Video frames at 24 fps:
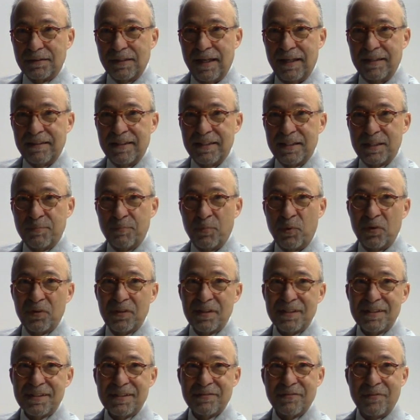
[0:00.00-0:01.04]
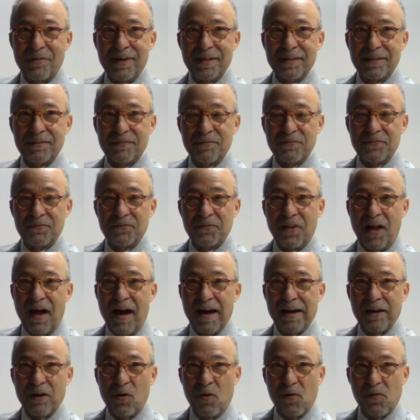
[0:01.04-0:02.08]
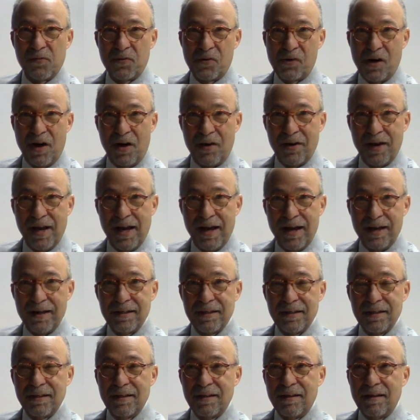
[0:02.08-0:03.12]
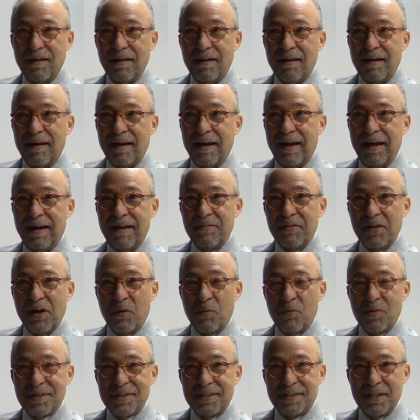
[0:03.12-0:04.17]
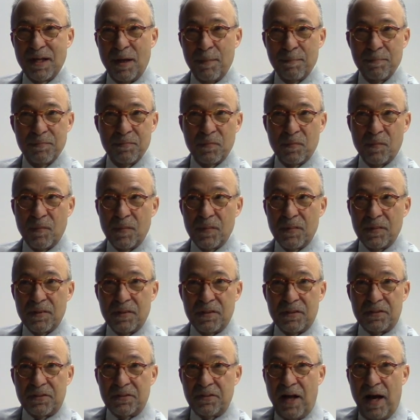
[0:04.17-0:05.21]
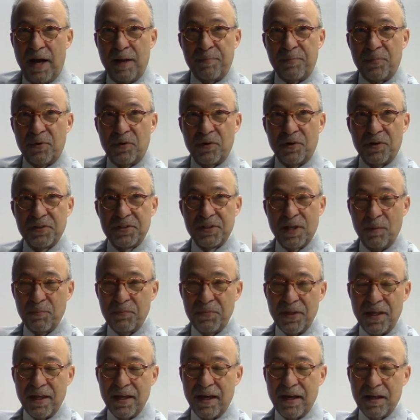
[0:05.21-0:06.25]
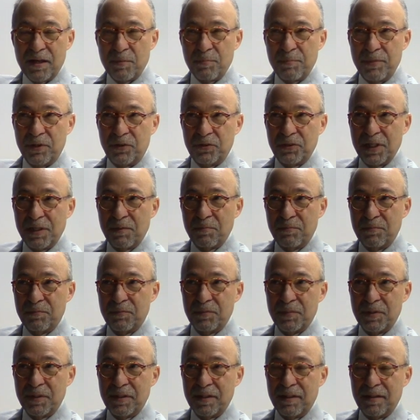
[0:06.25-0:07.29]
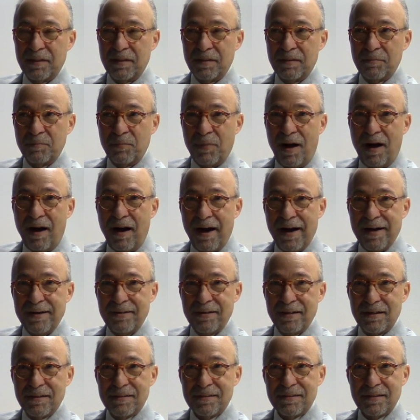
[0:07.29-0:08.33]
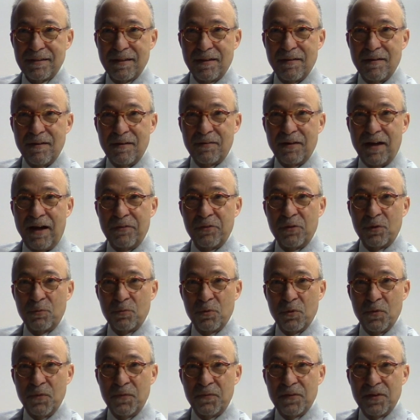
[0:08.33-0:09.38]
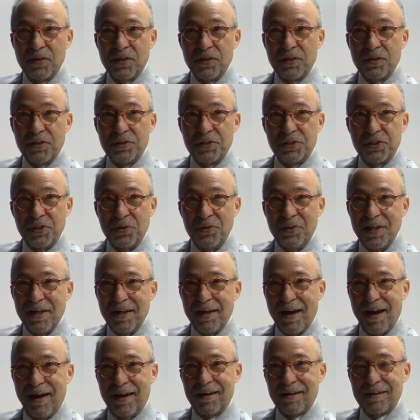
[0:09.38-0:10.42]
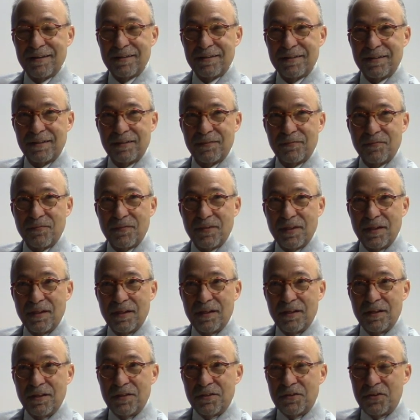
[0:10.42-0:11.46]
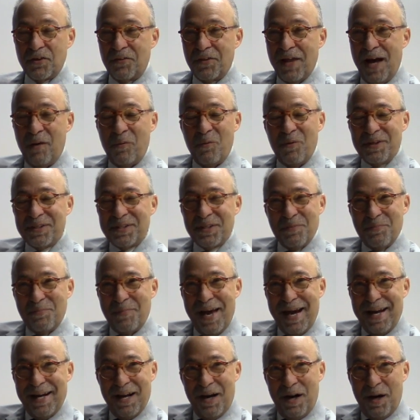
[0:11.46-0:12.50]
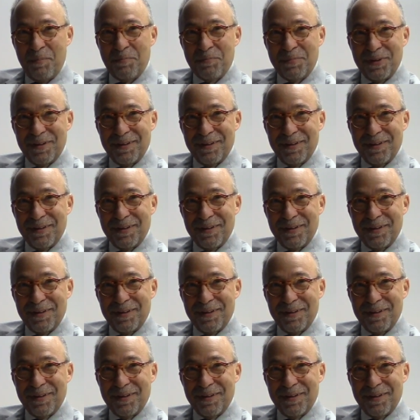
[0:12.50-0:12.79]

these bullets went flying over our head, and there was some sniper or something at a building behind us on the roof shooting at us. So that wasn't made up.